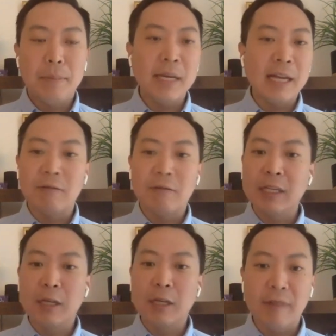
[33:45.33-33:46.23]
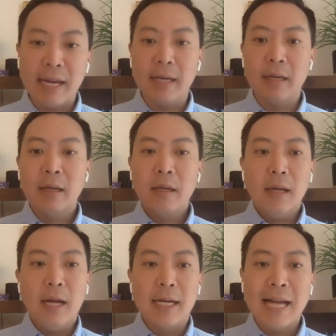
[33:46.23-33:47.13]
putting out really great
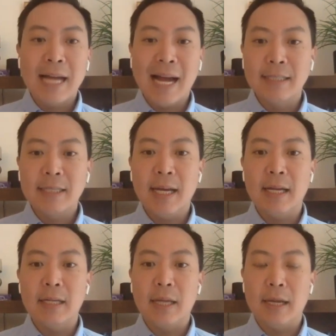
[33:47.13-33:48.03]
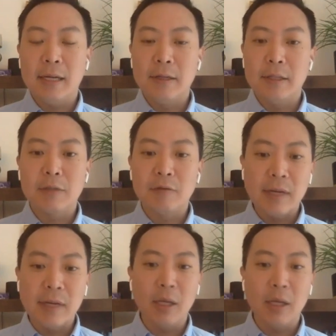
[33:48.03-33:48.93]
content and just
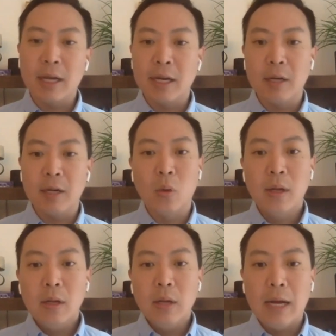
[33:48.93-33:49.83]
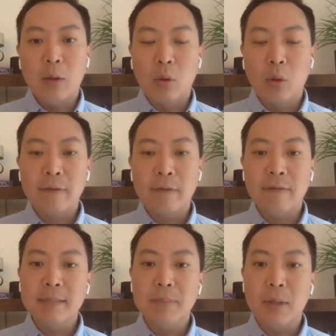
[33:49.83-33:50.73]
really kind of work
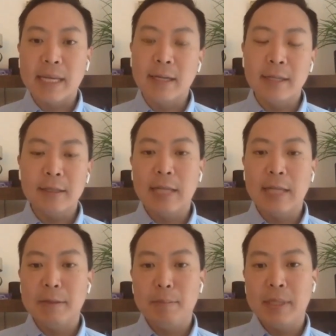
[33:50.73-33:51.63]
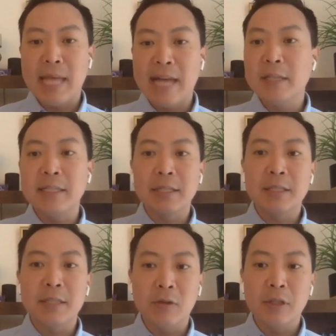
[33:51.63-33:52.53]
Facebook. But that doesn't
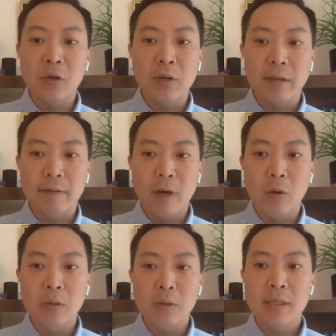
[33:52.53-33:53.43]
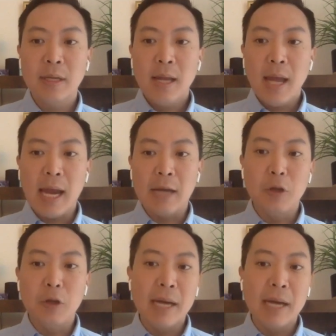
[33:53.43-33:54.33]
necessarily turn the votes, and
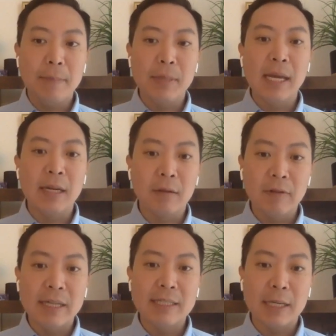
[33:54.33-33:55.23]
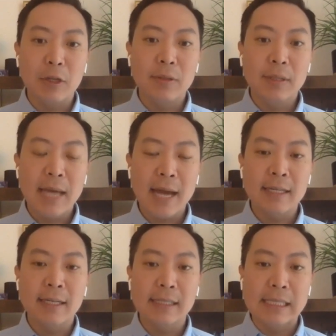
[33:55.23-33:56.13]
you might not be getting the reach that you
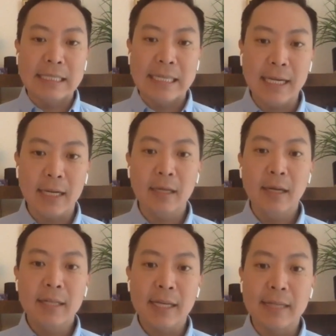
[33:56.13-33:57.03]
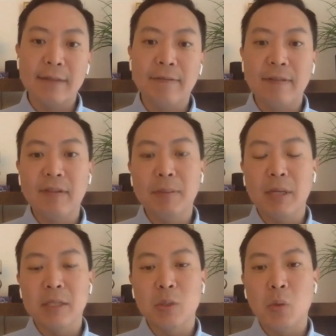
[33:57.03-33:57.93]
technically need to get the
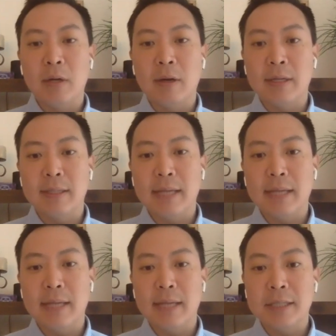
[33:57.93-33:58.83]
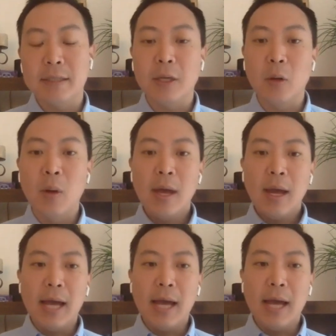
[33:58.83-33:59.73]
50+1 on election day. So
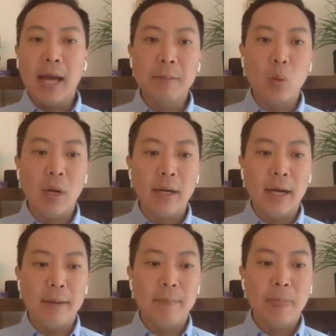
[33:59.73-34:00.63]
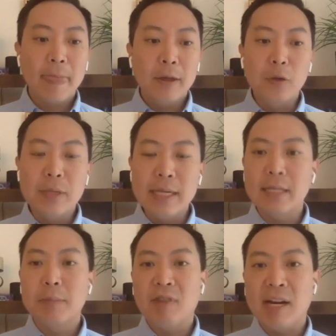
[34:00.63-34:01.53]
I think number one, you
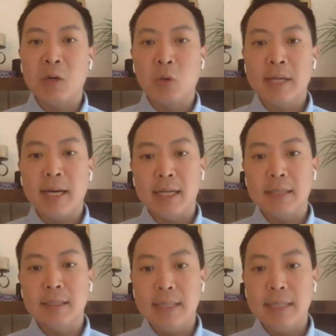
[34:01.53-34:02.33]
need to prioritize